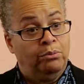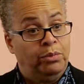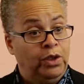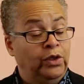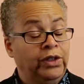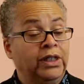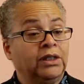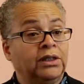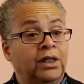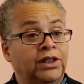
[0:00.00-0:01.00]
build
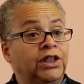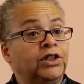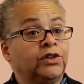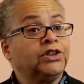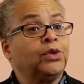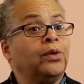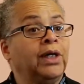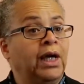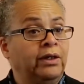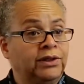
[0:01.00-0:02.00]
a digital story
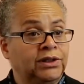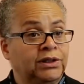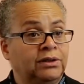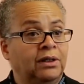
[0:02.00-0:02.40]
house,